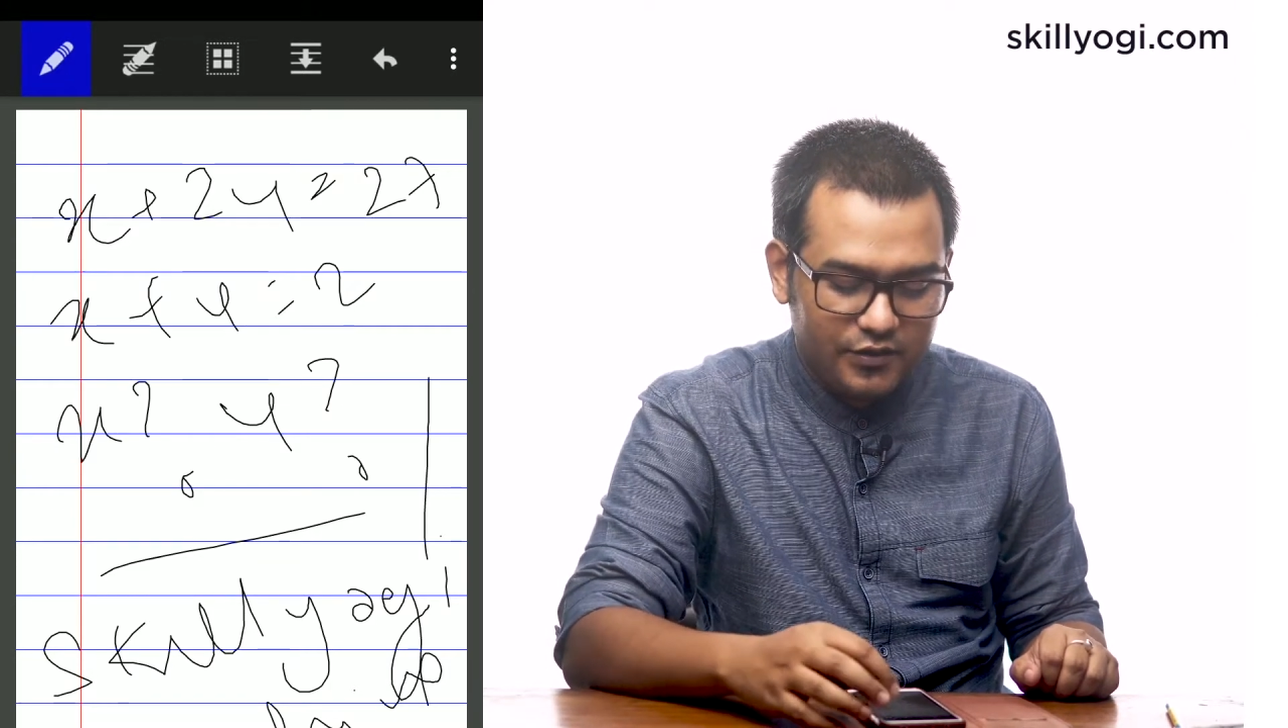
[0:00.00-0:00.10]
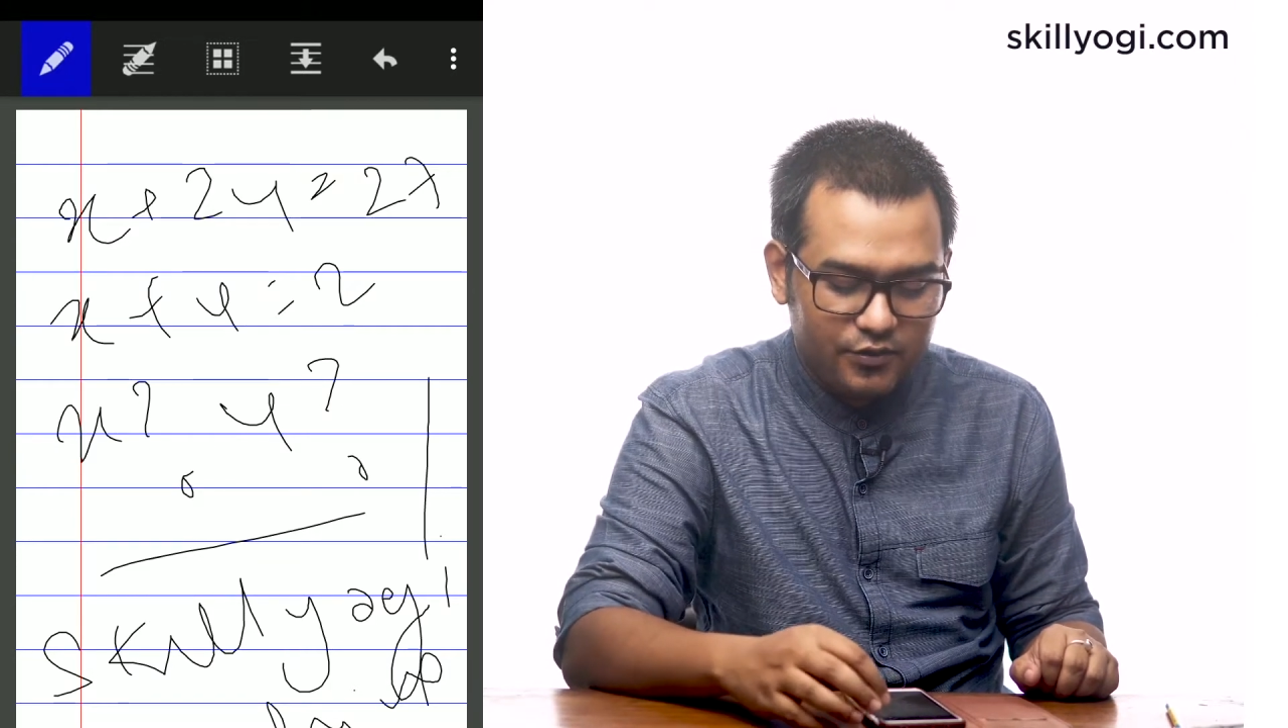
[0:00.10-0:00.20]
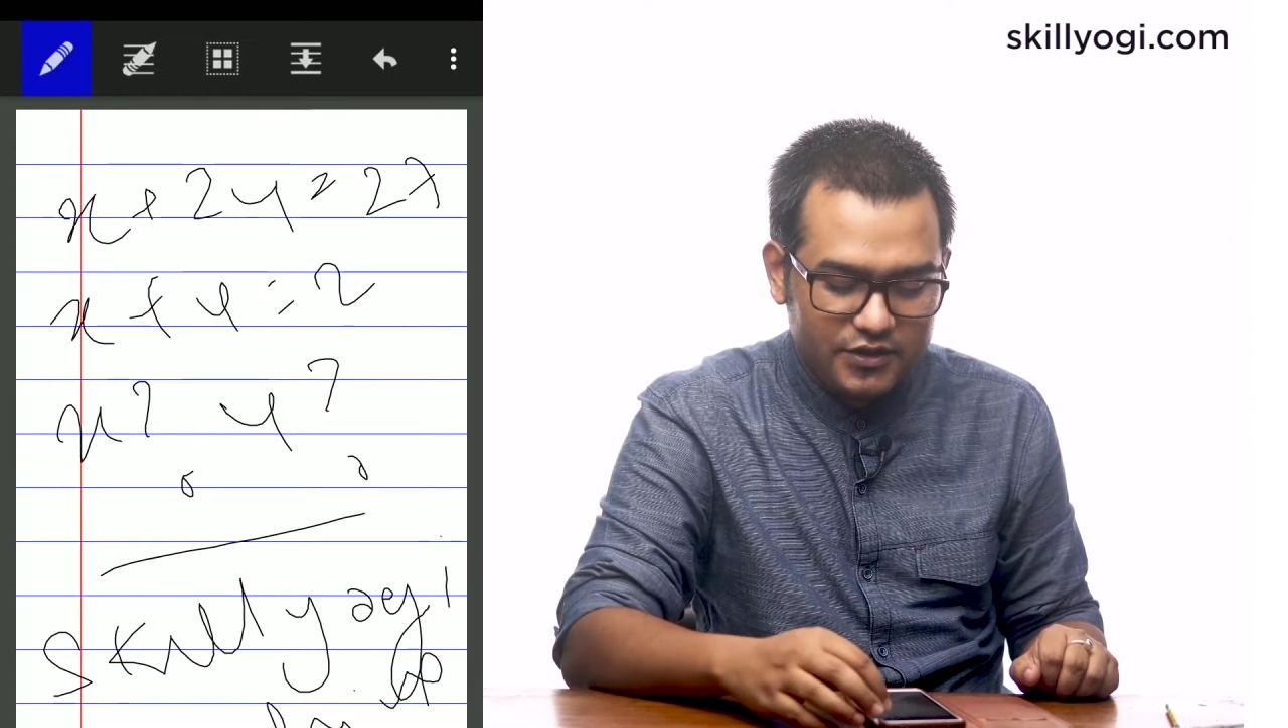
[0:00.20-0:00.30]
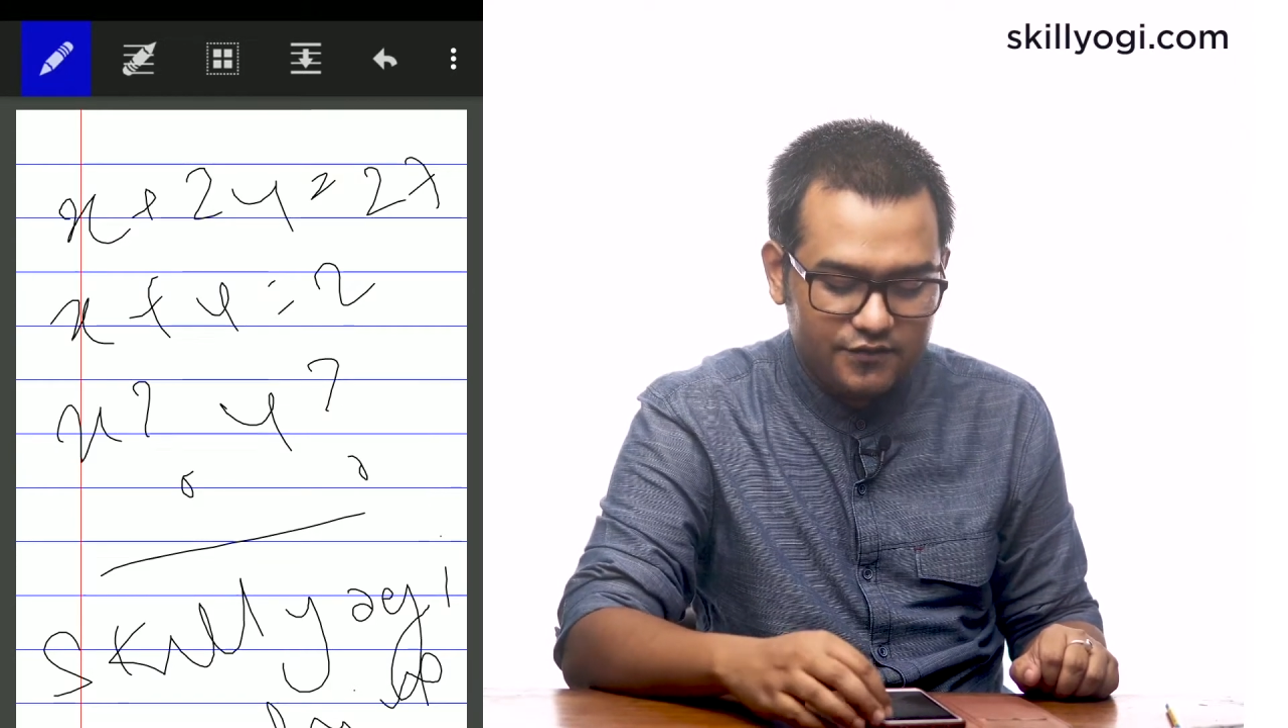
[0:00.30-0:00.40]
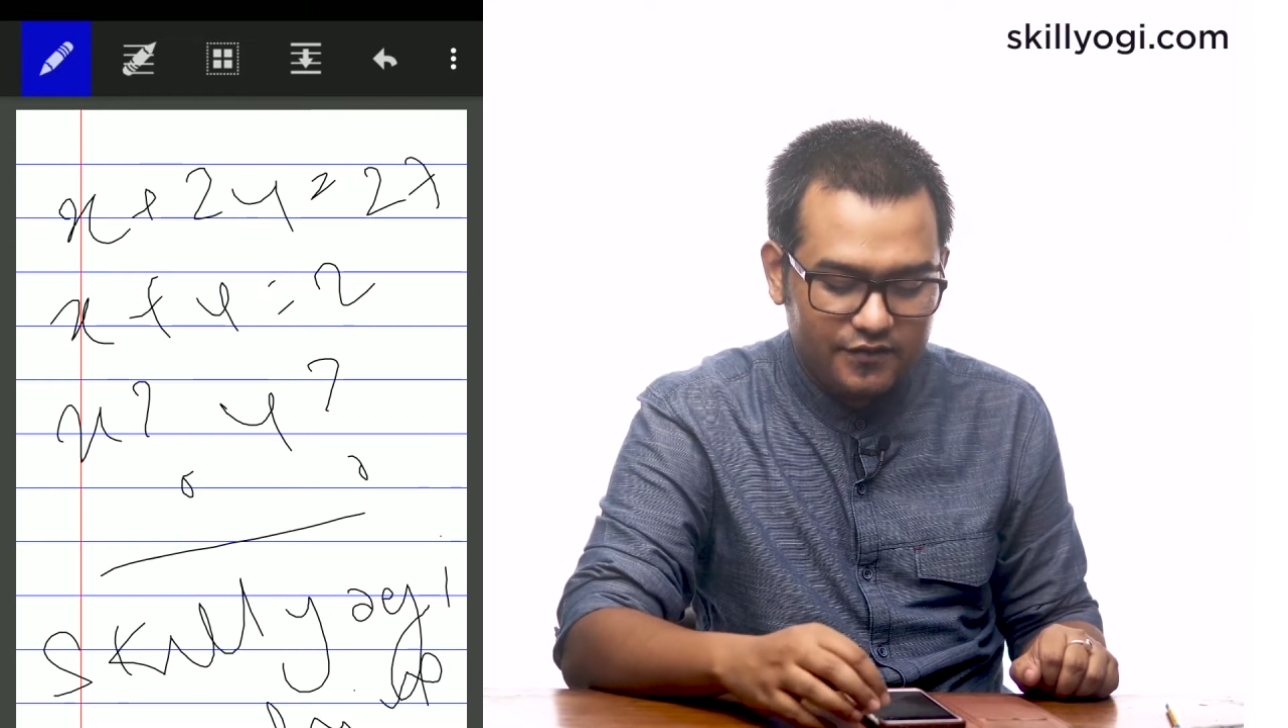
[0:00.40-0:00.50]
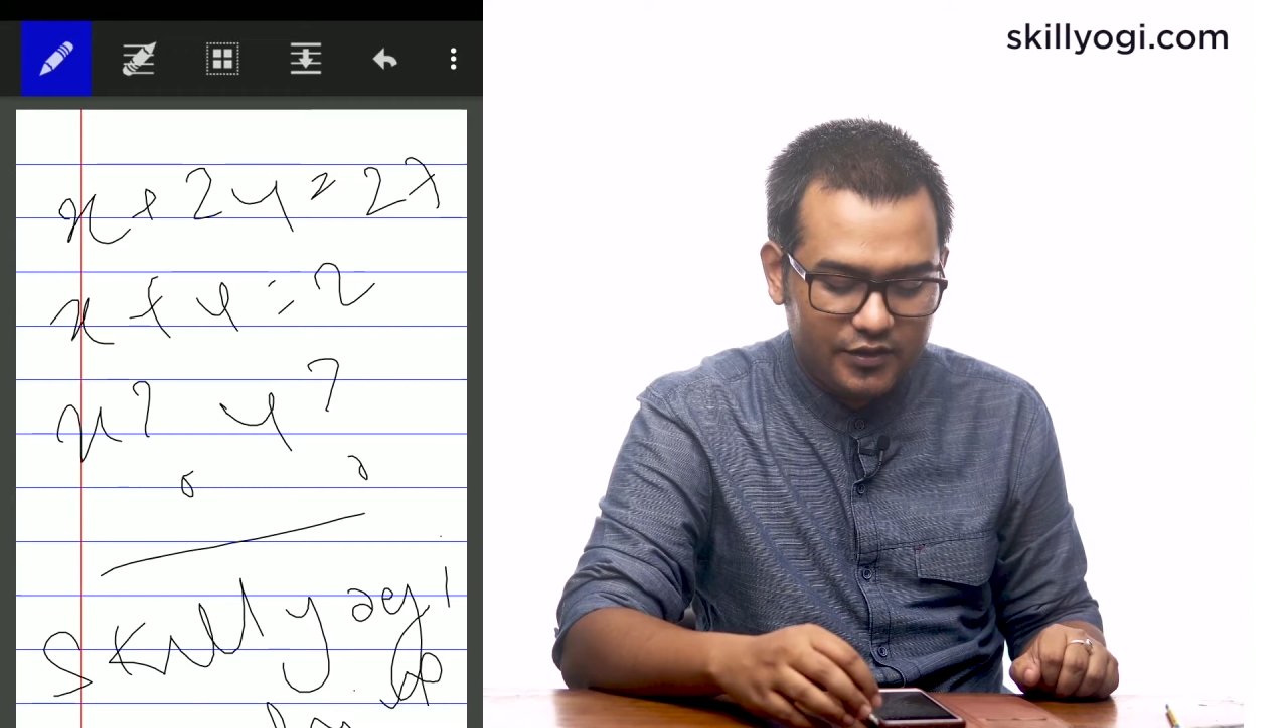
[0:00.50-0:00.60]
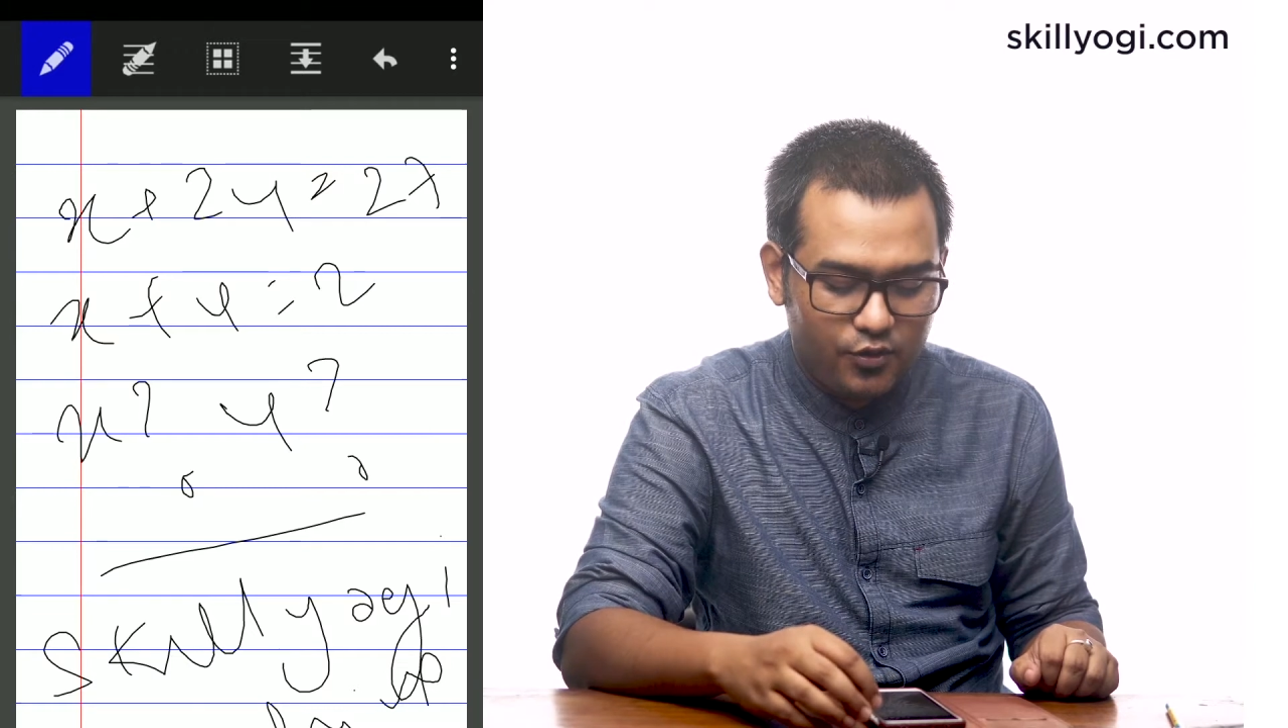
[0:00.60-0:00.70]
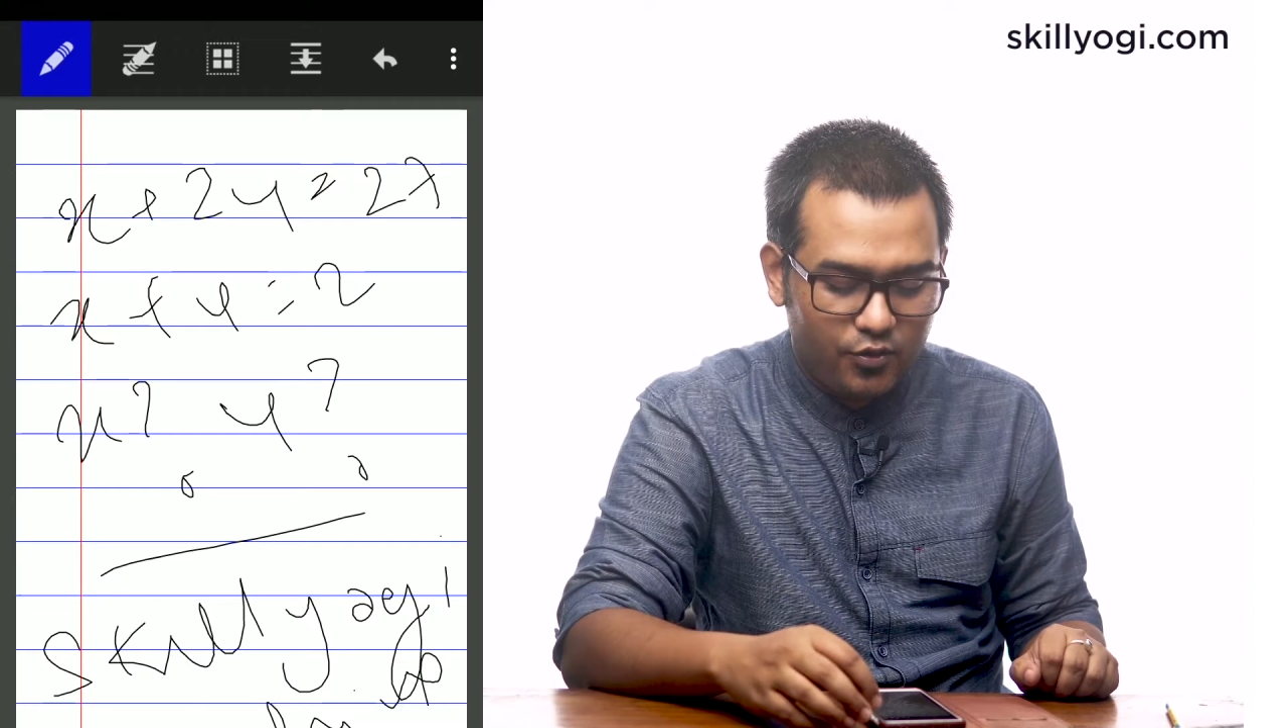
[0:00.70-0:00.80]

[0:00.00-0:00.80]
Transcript: do is we'll go